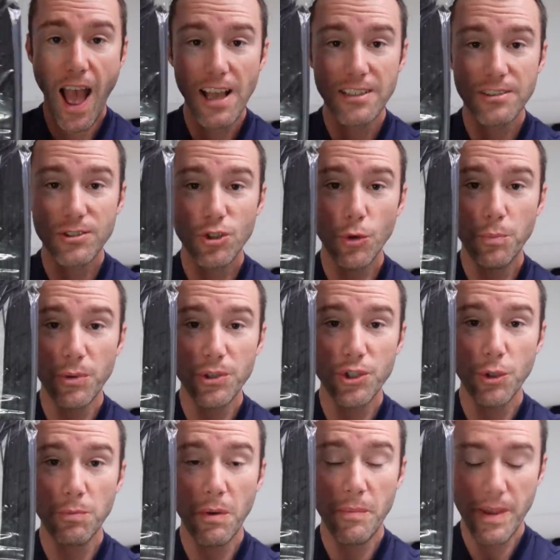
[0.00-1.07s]
Super,
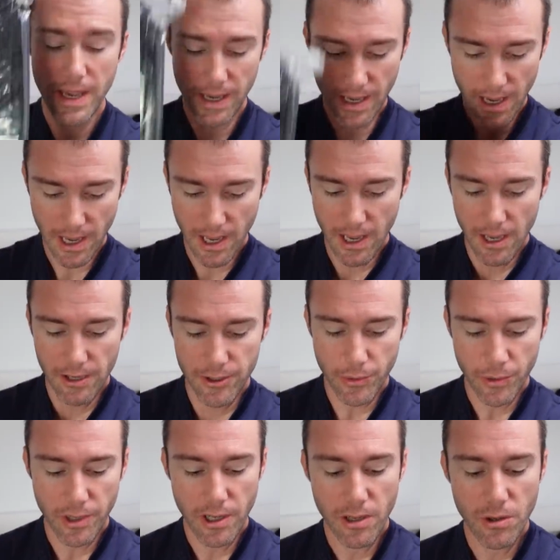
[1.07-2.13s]
super big. So
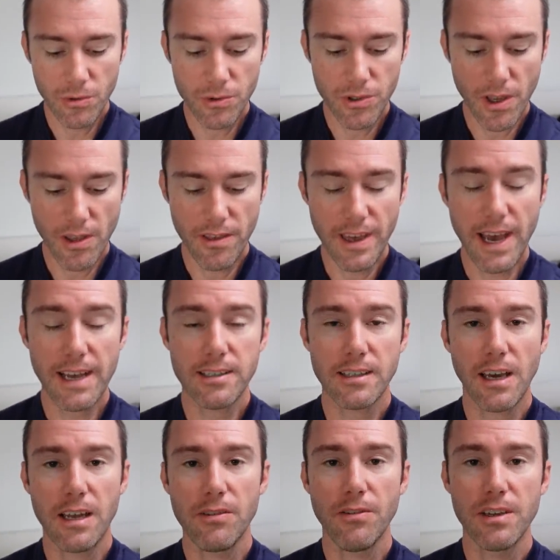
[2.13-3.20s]
we're gonna use that
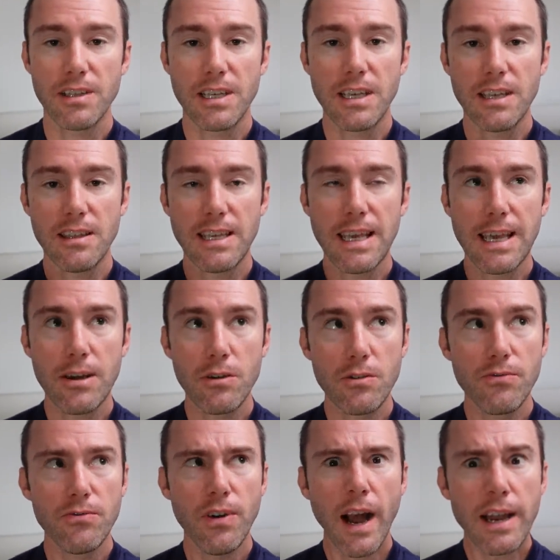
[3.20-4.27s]
kind of on the
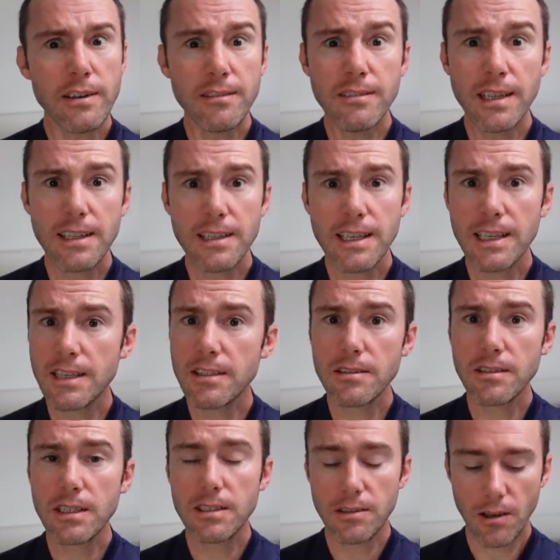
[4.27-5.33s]
inner vinyl, I think
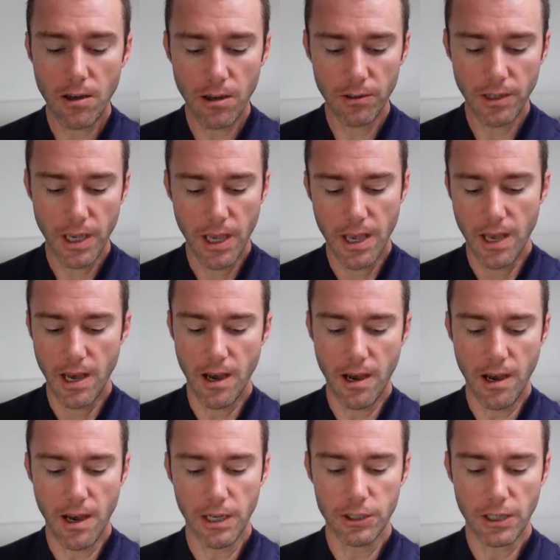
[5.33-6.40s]
is called.
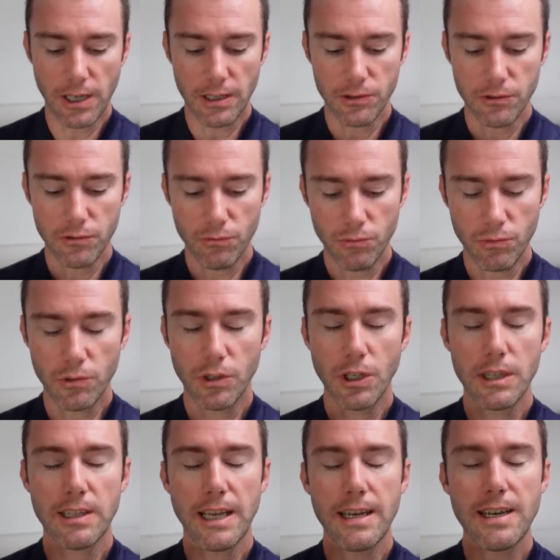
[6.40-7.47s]
Try to
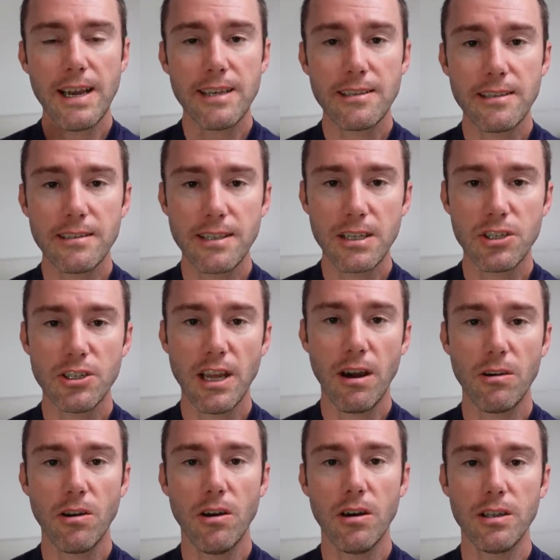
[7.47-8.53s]
get that nice and cinched
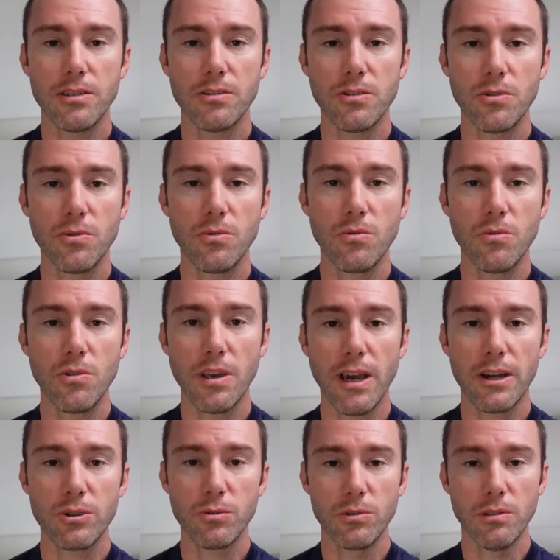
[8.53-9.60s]
down onto the
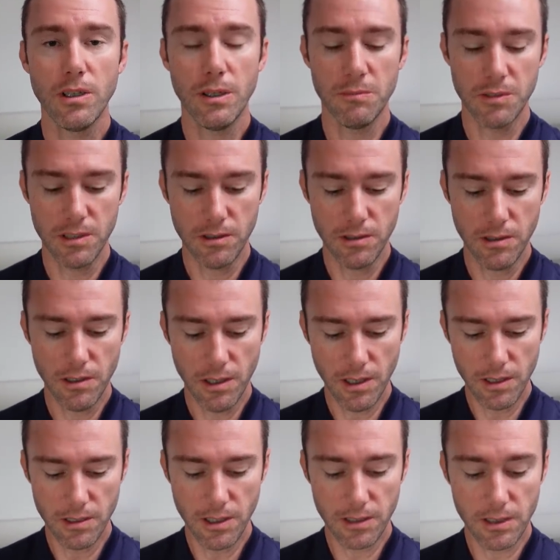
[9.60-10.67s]
actual
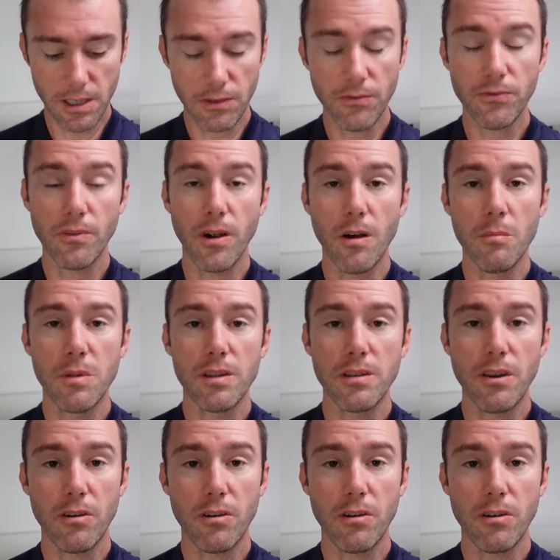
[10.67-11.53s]
ducting from the